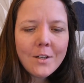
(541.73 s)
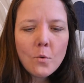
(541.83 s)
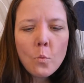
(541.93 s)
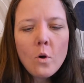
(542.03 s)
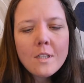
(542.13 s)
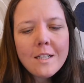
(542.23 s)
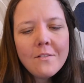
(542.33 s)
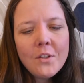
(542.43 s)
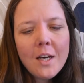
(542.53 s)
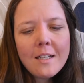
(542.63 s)
What
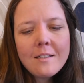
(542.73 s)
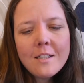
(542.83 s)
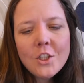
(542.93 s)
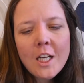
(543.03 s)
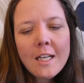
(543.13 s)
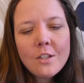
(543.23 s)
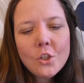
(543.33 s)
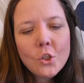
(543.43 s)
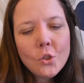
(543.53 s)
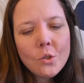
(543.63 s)
have you had to
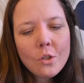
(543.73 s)
change due to